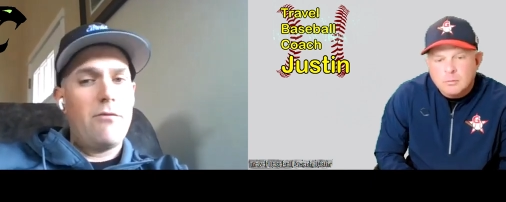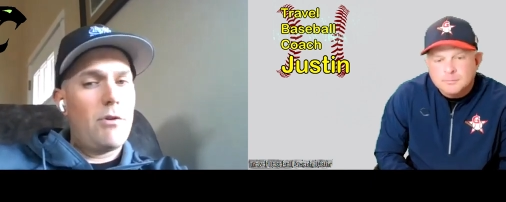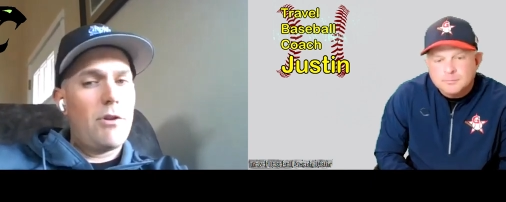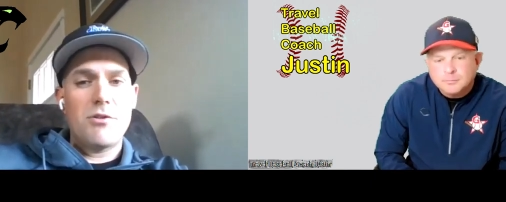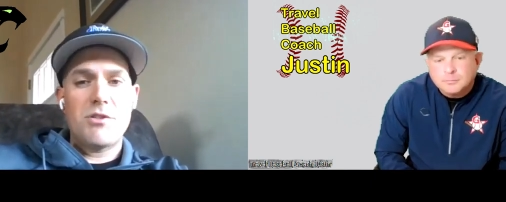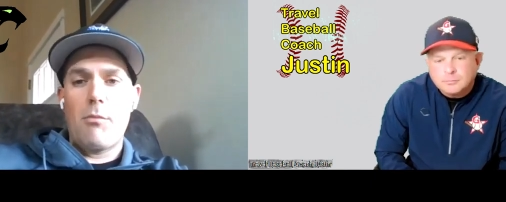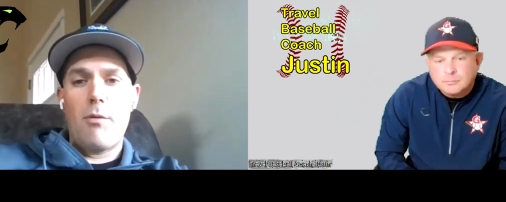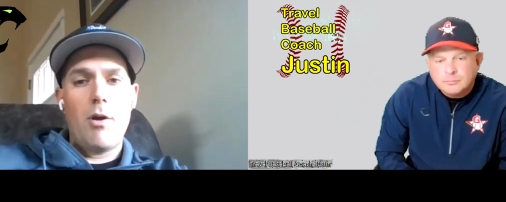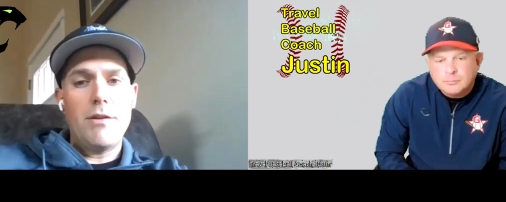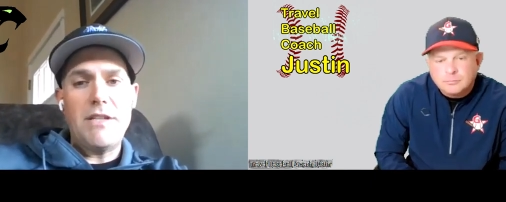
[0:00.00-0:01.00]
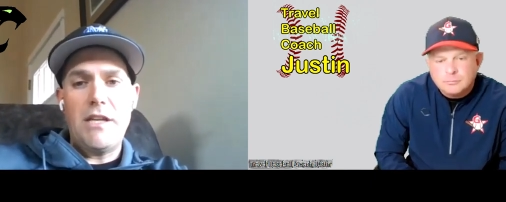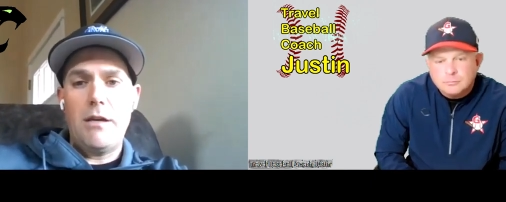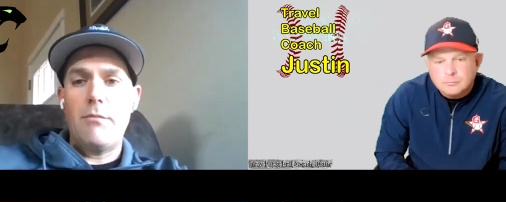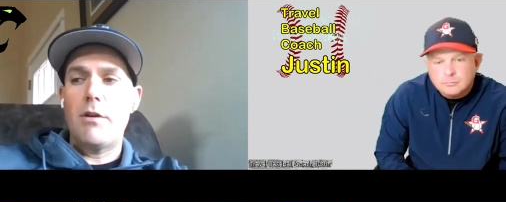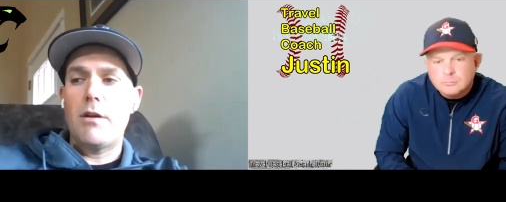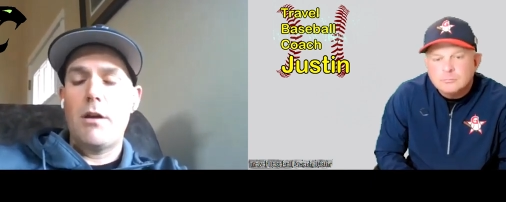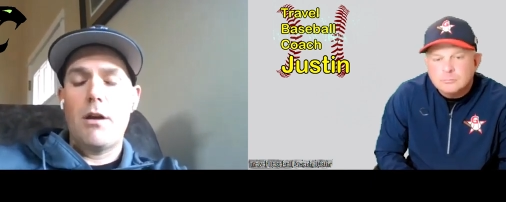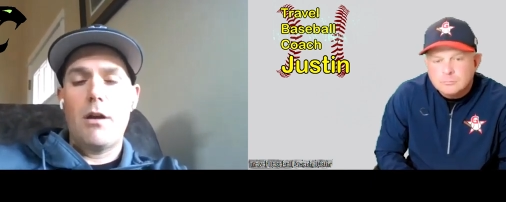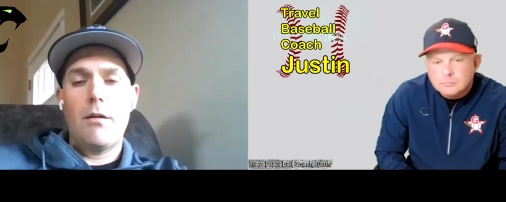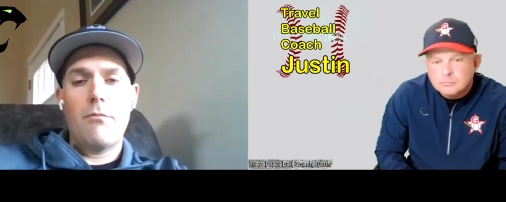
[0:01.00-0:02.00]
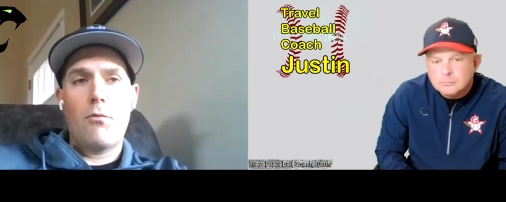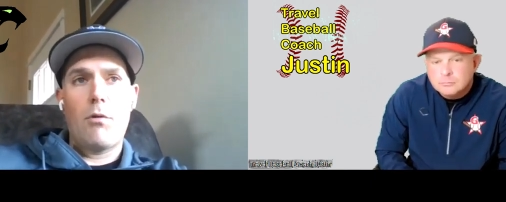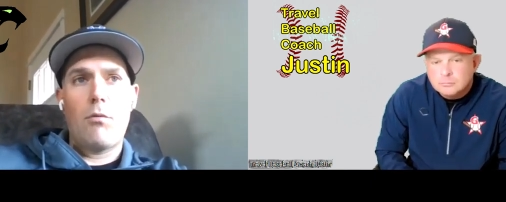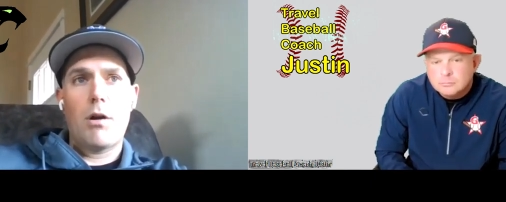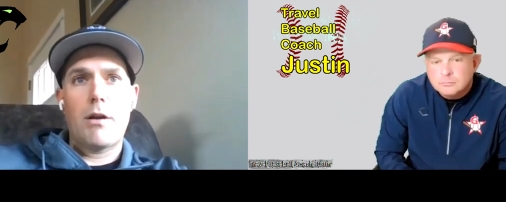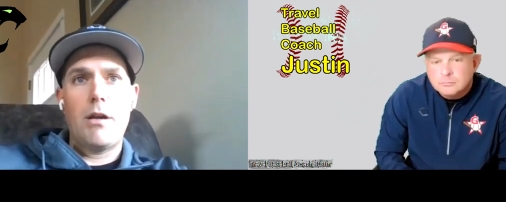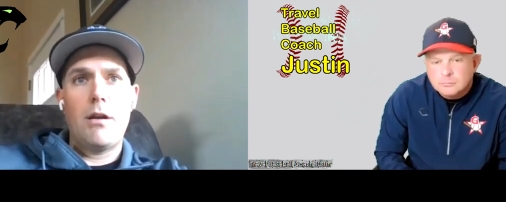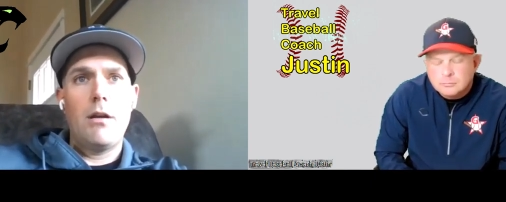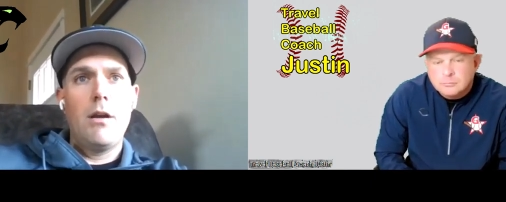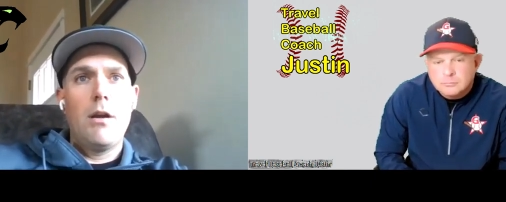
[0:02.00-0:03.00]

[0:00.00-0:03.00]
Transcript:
Speaker 1: even with our summer ball team. Um, we're working